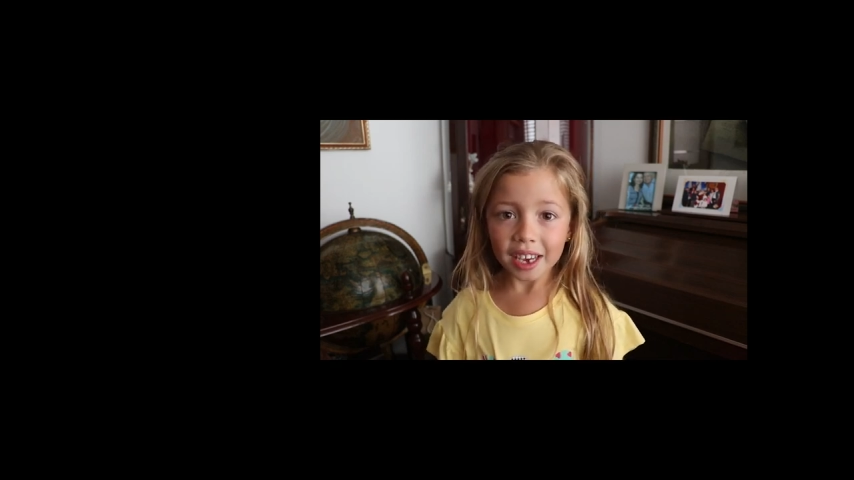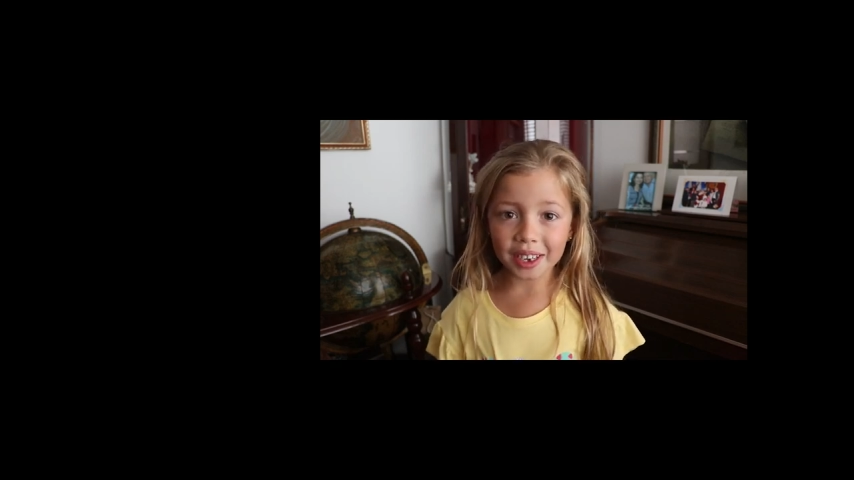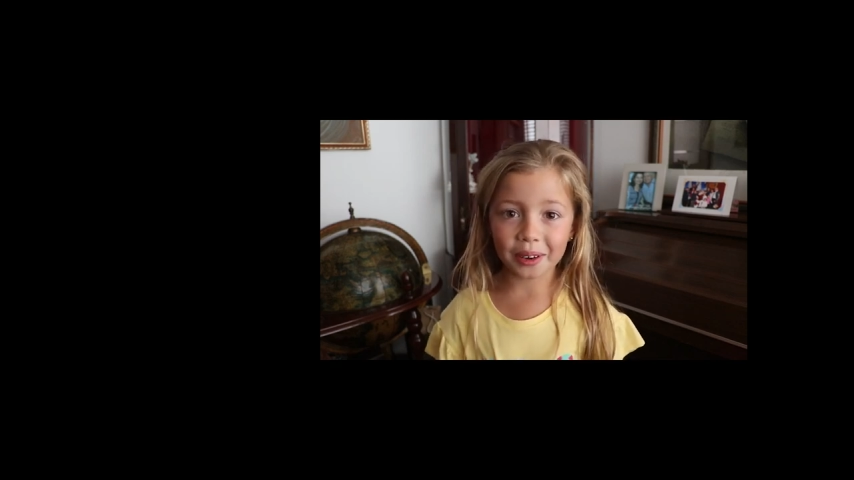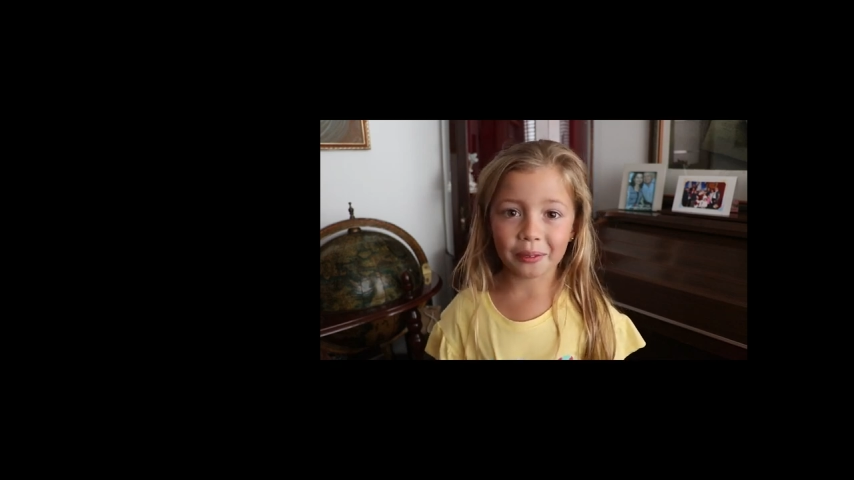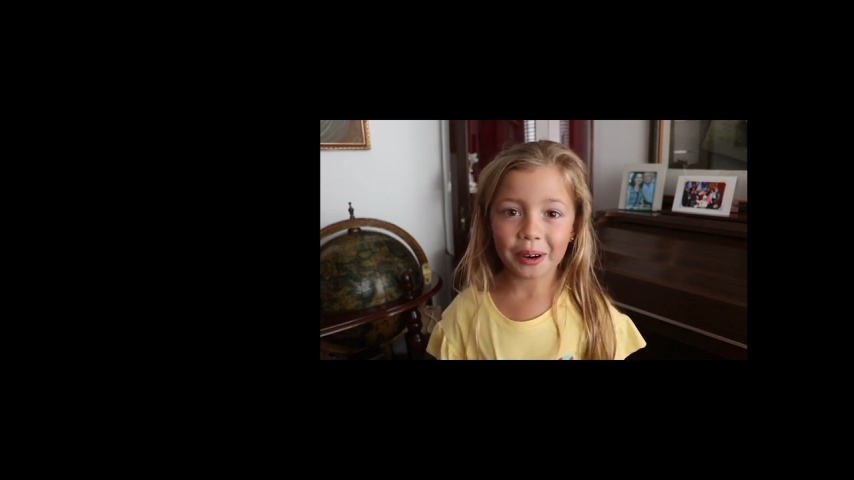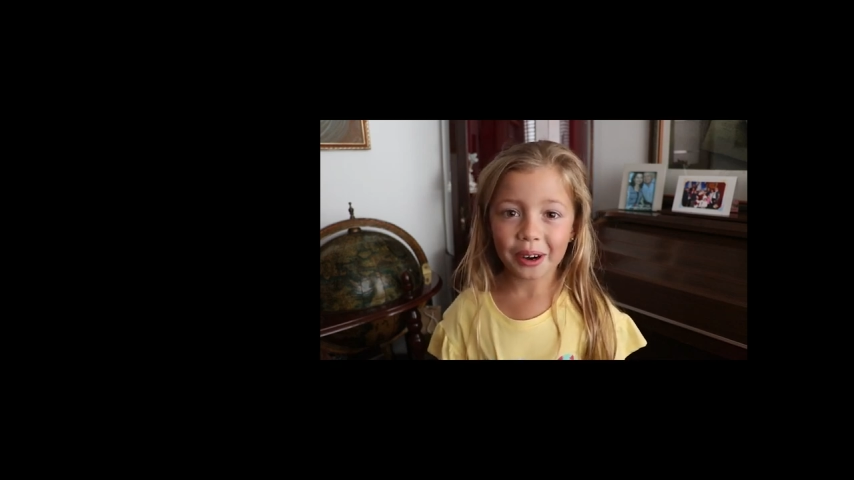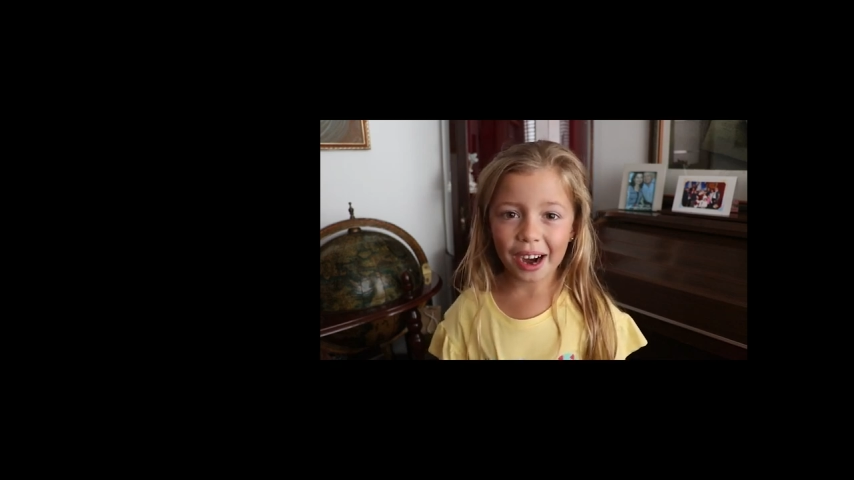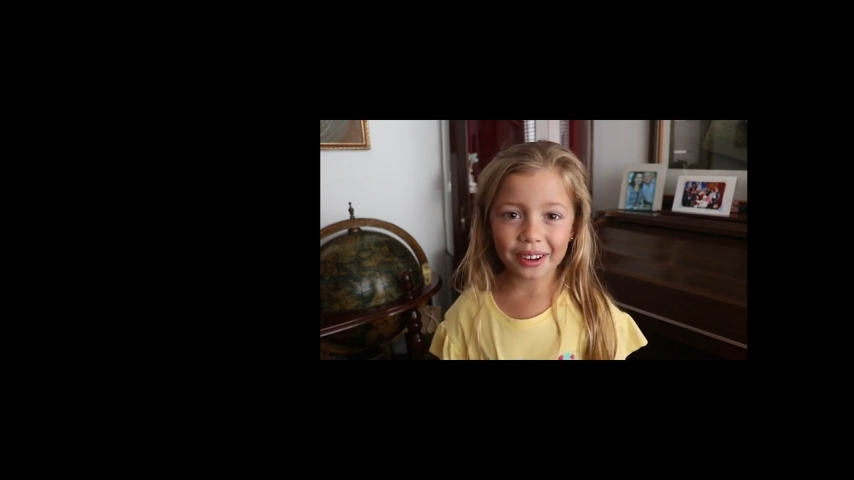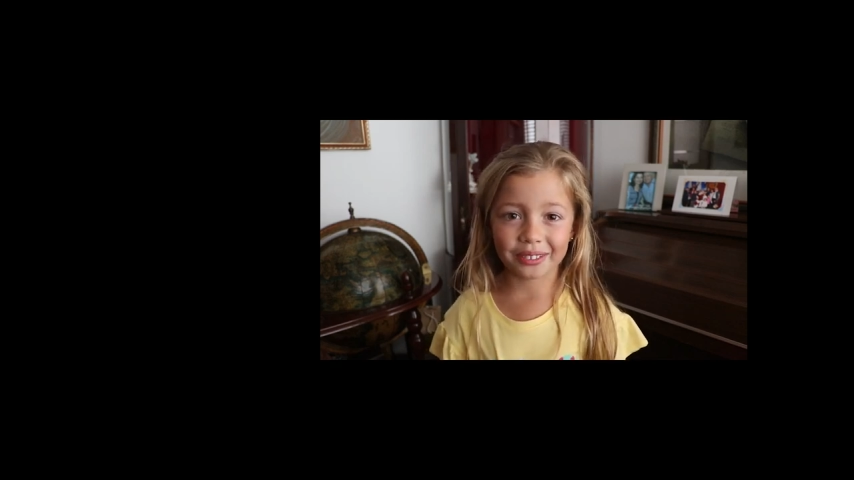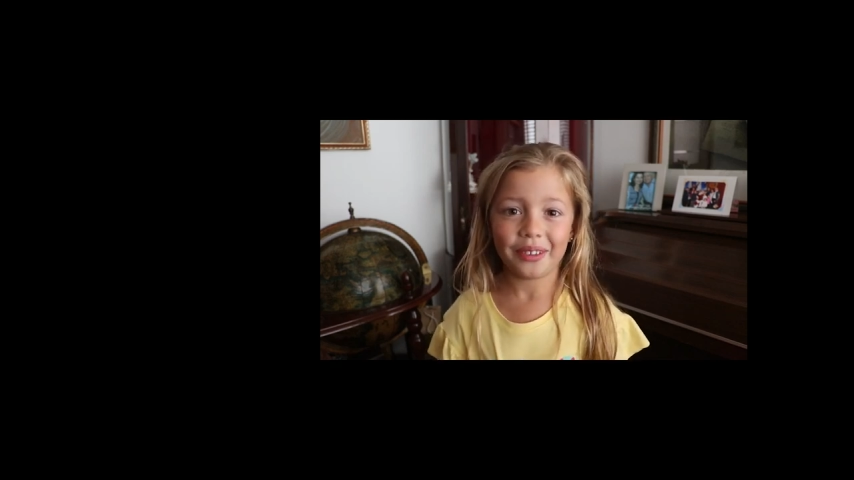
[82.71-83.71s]
in a
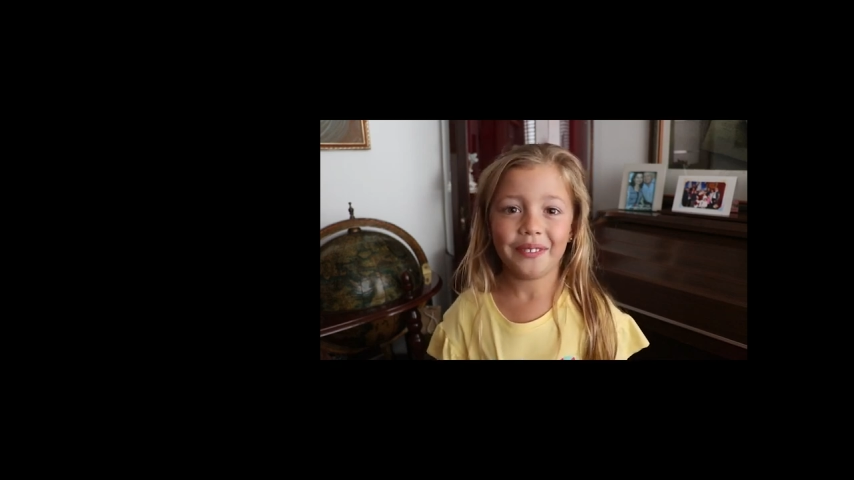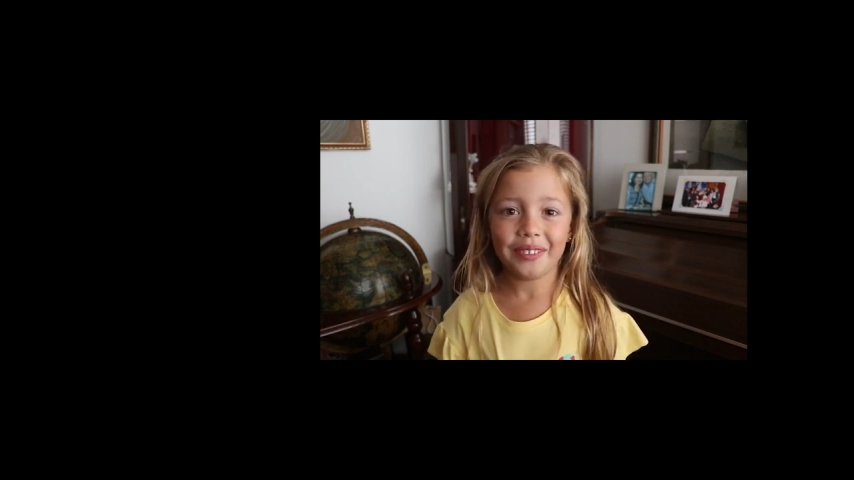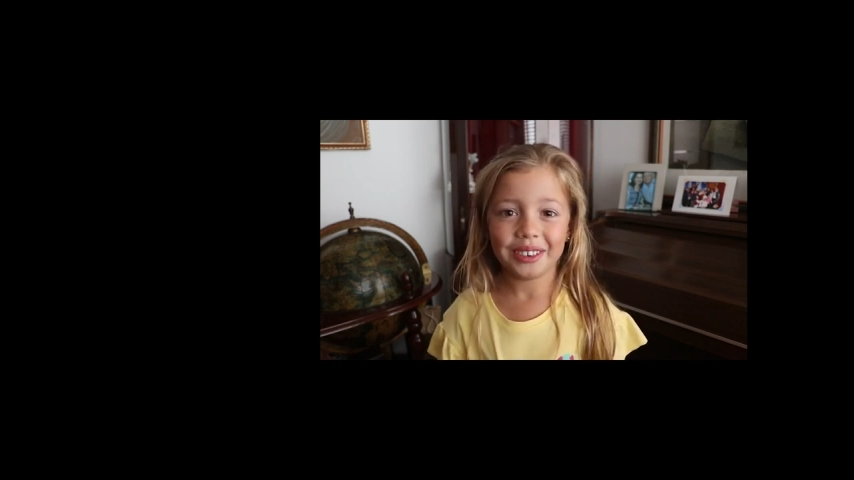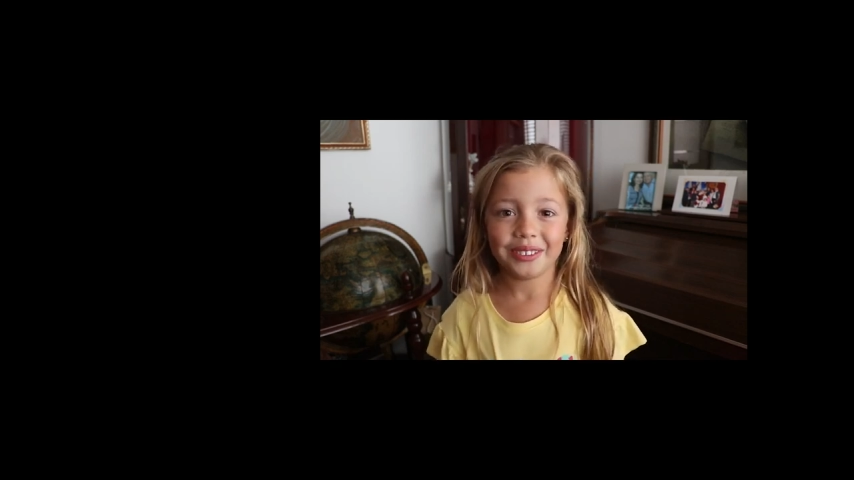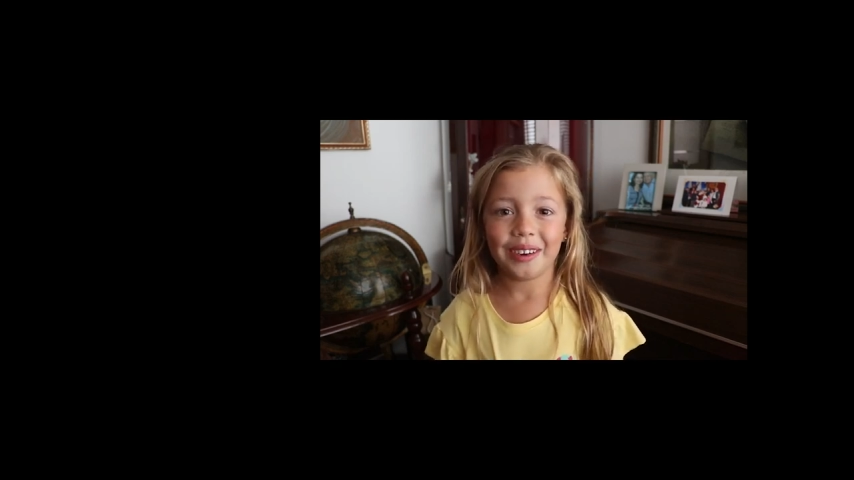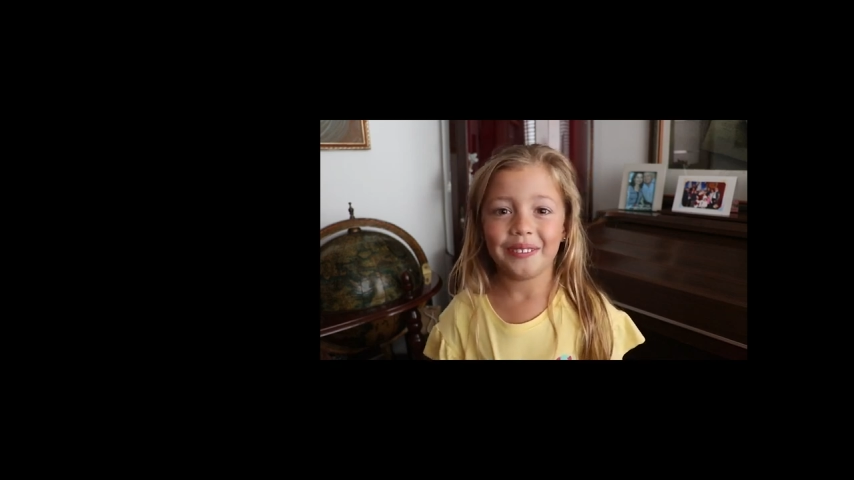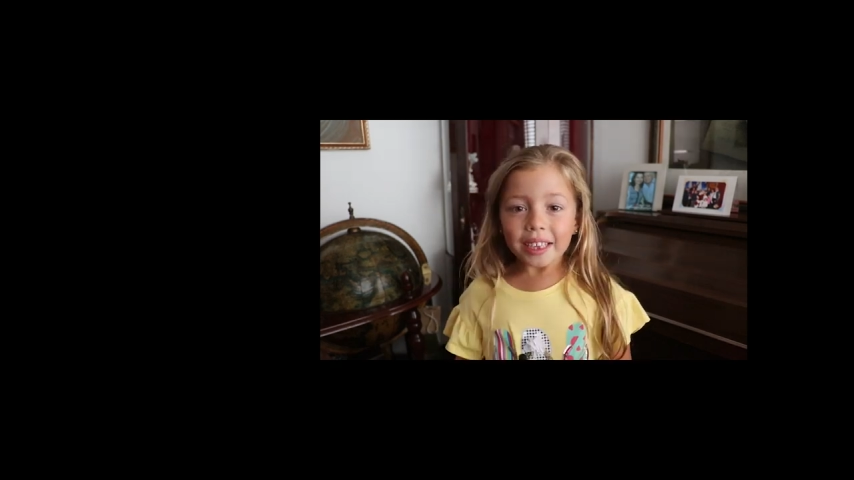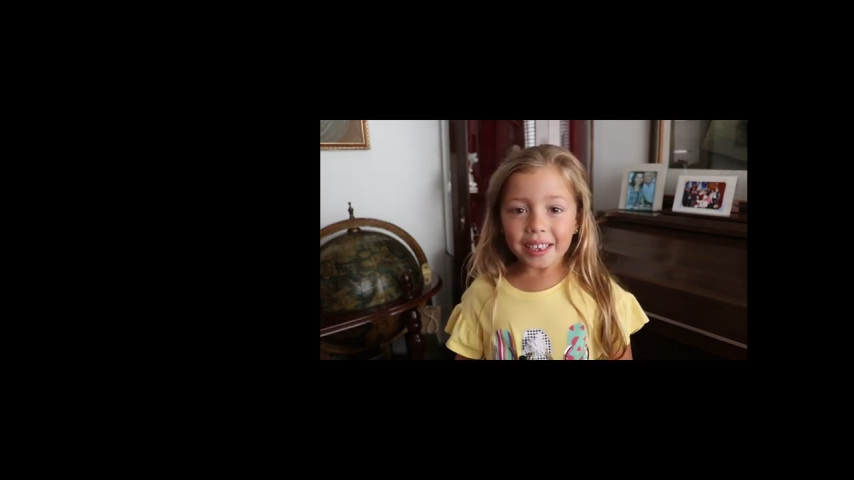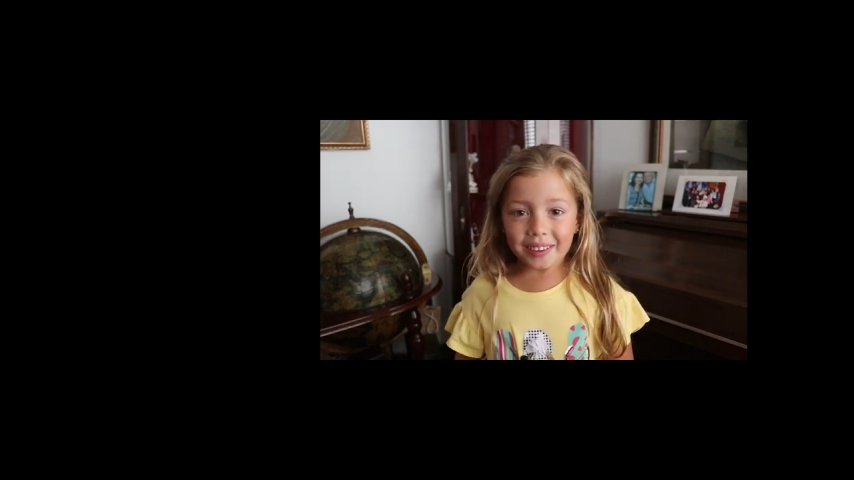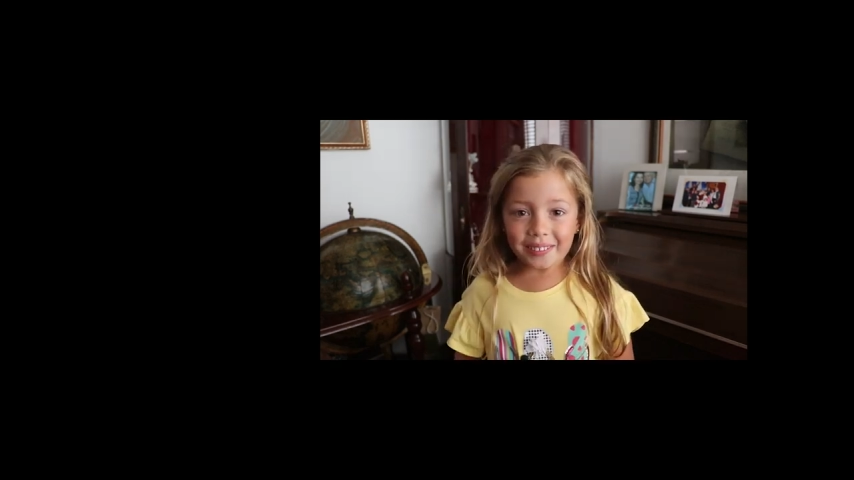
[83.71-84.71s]
warehouse of Madrid.
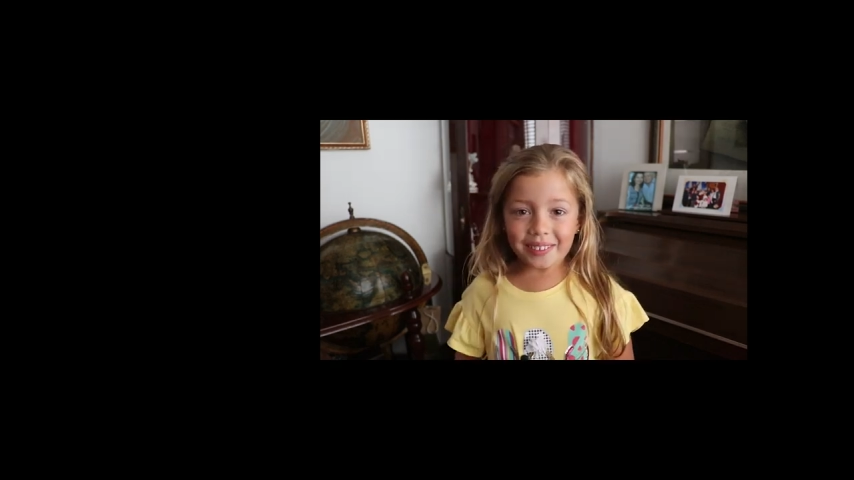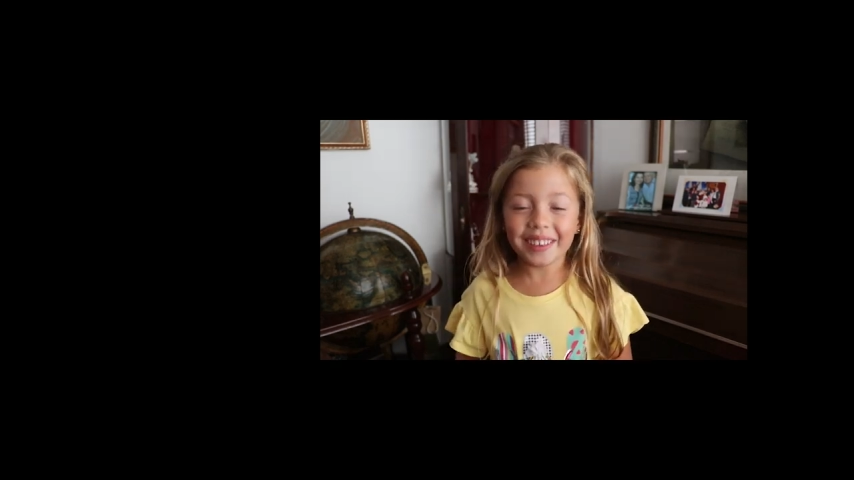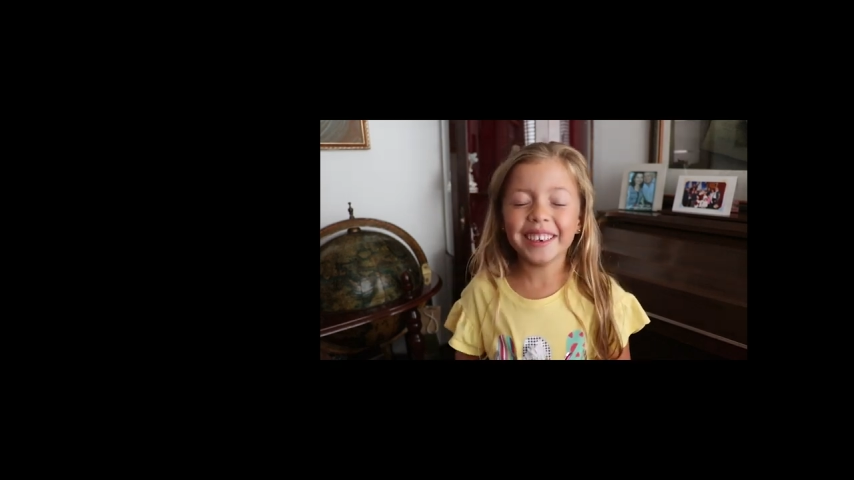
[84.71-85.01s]
He.